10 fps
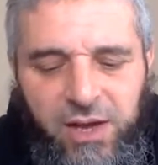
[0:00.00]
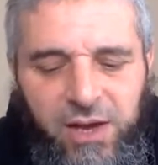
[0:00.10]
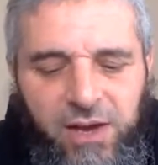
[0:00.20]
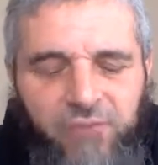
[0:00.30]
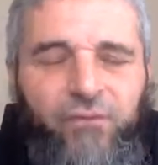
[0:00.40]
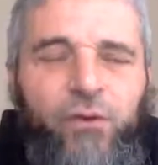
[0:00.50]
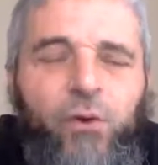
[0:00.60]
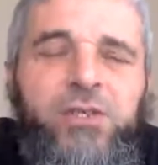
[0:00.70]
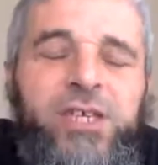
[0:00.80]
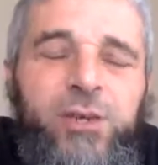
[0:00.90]
uh,
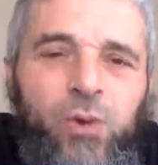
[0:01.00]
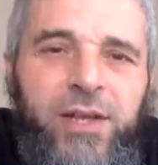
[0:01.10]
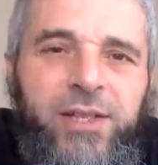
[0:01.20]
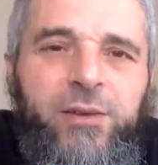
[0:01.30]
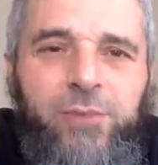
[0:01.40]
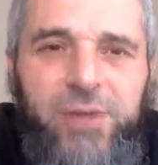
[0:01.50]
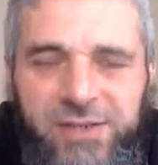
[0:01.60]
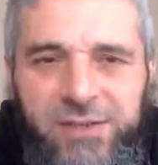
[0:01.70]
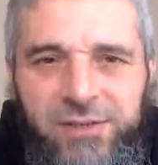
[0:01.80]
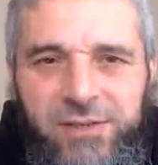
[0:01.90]
forty-one
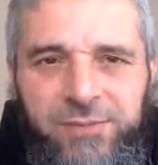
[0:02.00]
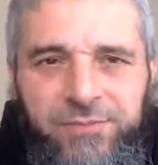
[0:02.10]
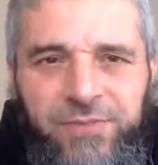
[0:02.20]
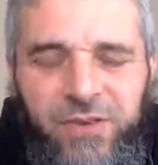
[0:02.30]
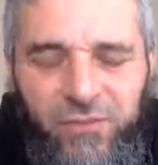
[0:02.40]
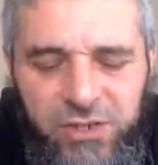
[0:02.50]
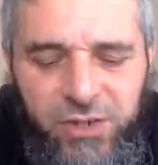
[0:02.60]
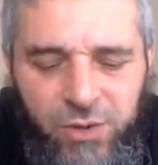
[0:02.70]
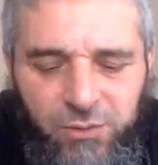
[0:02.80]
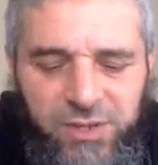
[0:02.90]
reasons,
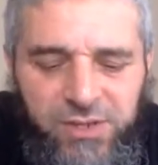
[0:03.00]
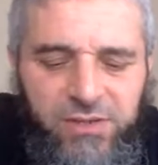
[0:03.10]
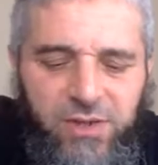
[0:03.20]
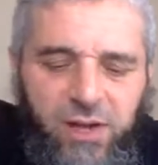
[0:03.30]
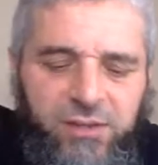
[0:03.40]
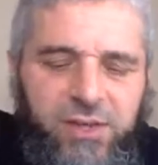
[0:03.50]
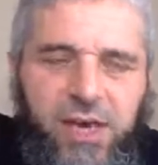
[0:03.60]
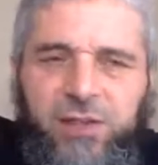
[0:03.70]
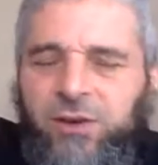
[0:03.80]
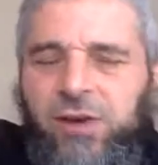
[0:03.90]
forty-one reasons
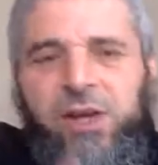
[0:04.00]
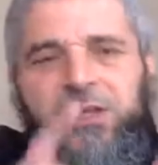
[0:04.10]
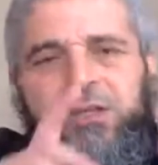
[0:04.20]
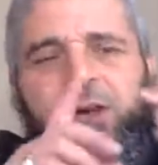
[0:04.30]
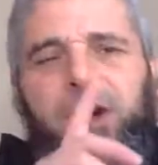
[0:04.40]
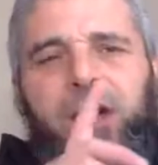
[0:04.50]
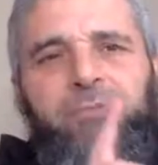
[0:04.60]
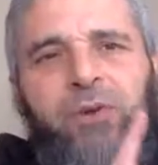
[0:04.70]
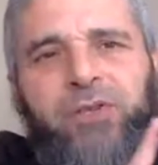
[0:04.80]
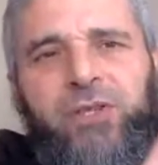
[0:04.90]
altogether. Some
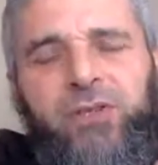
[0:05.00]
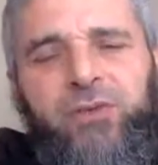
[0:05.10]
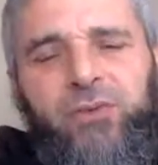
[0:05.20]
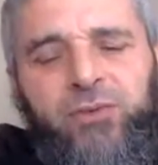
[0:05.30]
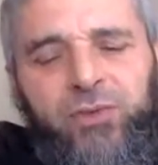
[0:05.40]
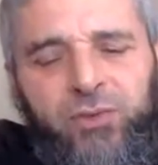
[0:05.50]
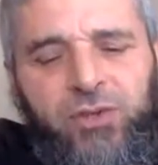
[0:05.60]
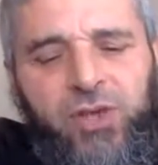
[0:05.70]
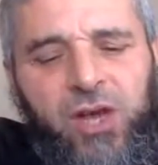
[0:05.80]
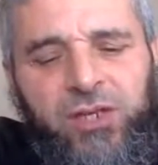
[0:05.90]
are pertinent to the
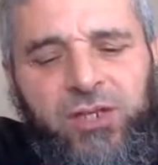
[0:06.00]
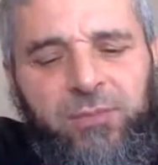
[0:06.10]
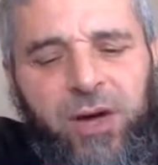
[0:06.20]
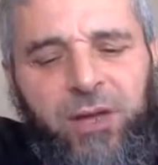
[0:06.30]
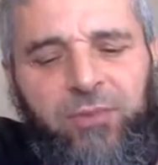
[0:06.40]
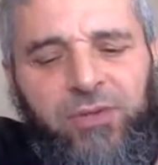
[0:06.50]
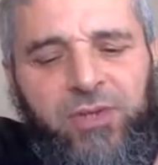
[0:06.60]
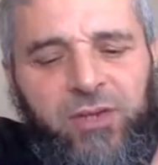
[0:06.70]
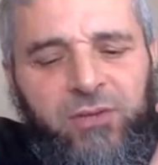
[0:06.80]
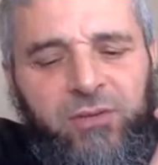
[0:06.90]
Jews, some are
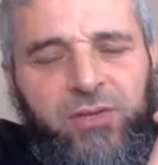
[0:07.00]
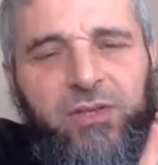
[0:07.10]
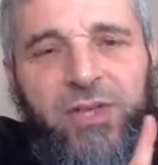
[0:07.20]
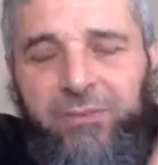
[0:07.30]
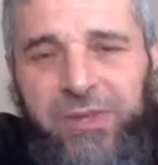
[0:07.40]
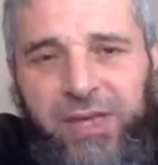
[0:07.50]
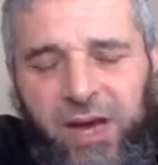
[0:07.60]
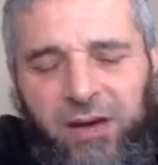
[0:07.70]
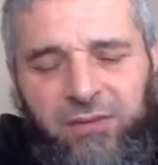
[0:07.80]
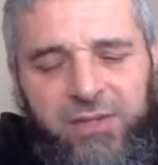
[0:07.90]
pertinent to the
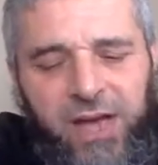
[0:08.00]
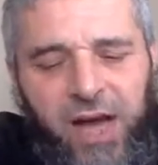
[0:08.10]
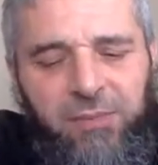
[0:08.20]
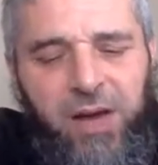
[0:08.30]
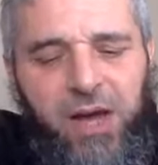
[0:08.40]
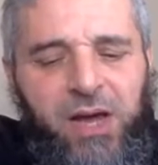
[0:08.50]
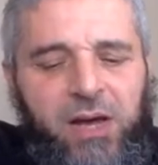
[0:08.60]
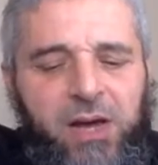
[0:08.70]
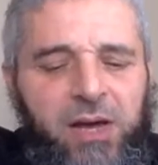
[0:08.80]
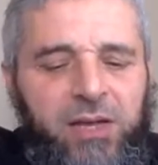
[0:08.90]
tarbiyah of the Sahaba,
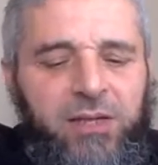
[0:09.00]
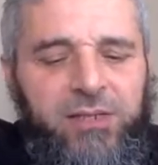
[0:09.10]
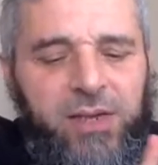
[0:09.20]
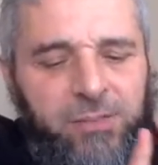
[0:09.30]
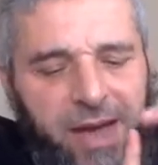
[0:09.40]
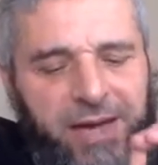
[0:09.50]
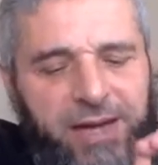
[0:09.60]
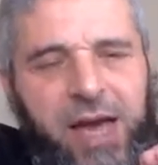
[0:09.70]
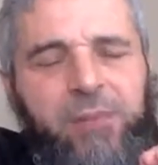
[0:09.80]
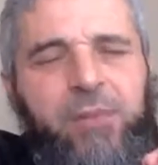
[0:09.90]
uh, there's some
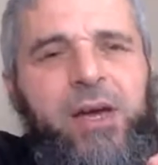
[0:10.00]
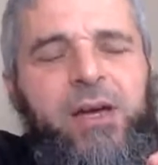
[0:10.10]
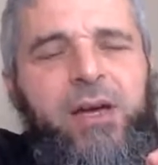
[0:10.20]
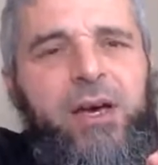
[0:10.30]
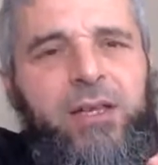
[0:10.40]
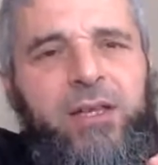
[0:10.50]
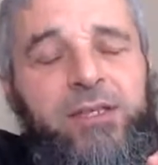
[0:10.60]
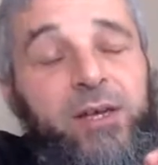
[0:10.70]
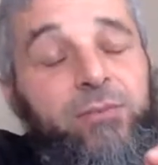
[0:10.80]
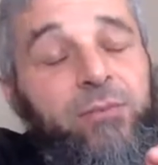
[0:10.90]
ahkam, uh,
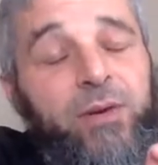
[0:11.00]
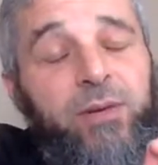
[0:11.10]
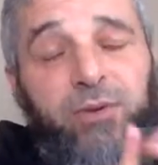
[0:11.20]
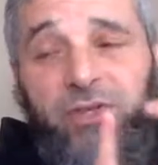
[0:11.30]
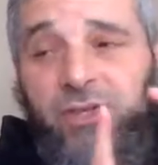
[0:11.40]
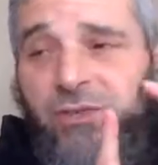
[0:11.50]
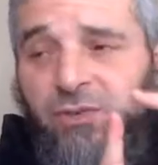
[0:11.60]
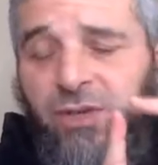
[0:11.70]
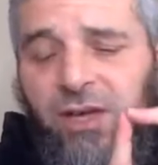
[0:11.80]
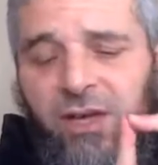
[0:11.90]
there's some uh, pertinent
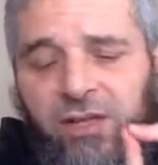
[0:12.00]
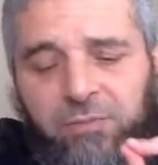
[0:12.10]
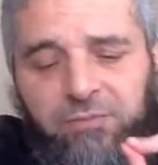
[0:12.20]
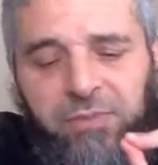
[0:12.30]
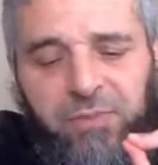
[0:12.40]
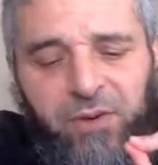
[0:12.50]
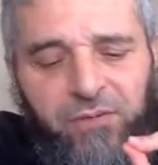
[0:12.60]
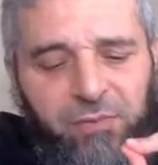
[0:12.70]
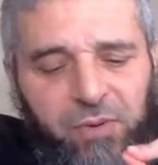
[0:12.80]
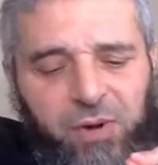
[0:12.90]
to the, uh, the people
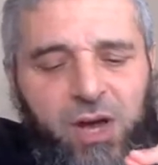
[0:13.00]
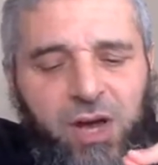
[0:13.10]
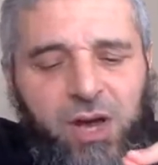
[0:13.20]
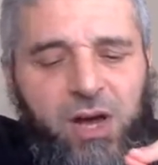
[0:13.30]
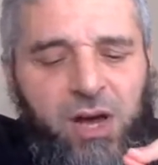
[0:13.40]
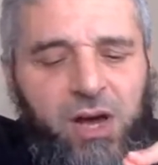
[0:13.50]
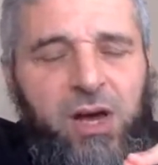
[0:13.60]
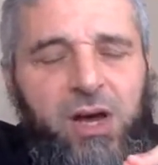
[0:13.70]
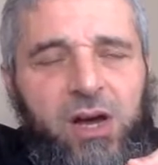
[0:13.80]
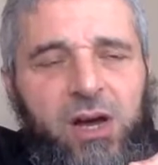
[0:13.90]
of the book,
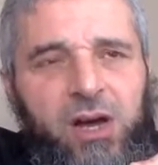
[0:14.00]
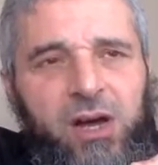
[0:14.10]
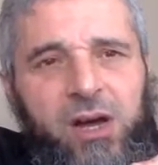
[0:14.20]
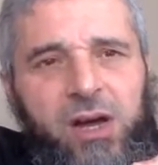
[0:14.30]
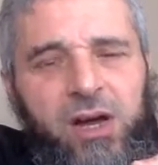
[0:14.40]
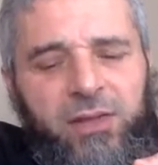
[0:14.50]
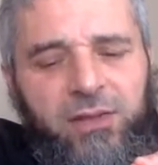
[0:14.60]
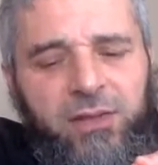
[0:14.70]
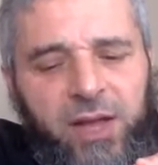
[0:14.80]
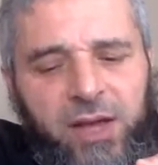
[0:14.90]
uh,
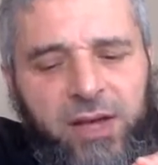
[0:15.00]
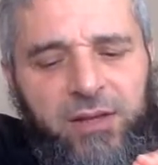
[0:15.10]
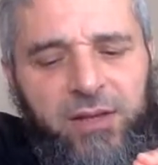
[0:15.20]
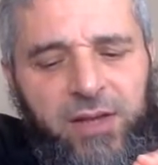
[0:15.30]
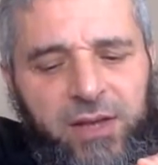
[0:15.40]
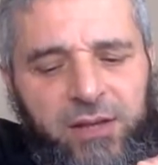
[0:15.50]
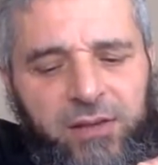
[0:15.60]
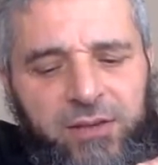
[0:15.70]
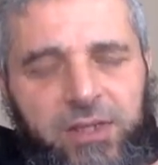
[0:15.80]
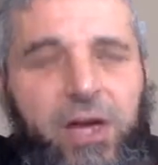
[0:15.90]
and, and,
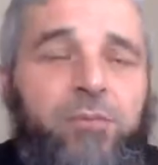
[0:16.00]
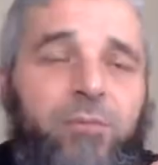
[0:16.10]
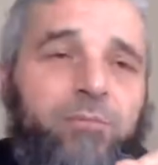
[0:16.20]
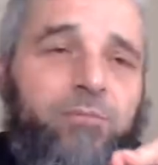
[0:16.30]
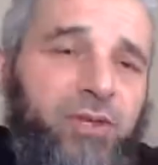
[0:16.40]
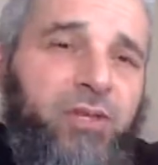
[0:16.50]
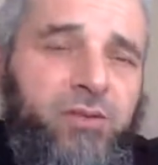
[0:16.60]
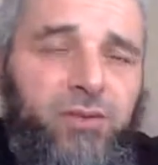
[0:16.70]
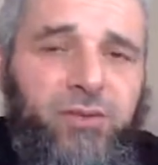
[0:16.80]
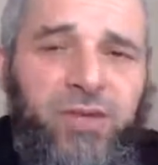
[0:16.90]
and some
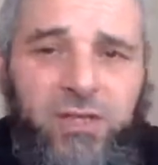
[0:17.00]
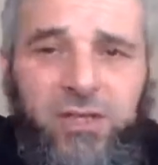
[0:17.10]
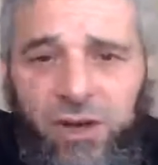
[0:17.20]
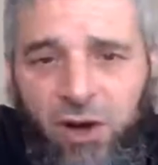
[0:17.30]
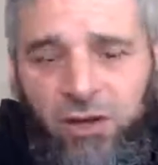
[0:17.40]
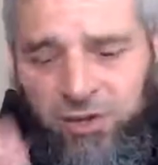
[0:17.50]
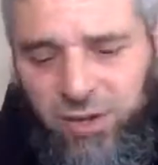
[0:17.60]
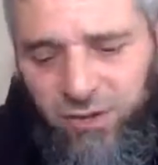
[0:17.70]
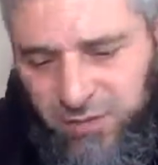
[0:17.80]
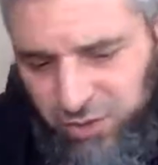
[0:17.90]
pertinent to the scholars
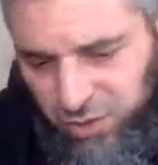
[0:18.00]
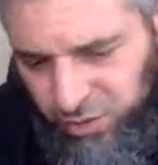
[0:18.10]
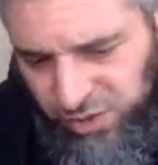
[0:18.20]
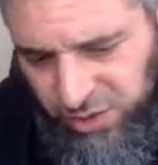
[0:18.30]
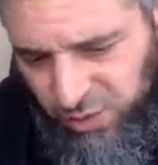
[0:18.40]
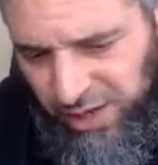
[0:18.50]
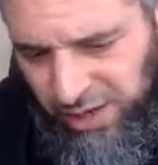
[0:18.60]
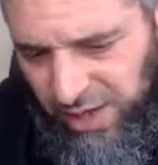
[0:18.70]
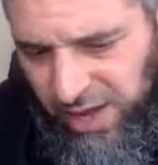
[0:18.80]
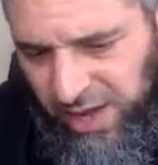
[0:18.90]
of the Jews as
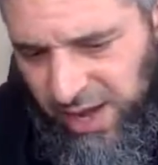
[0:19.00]
well,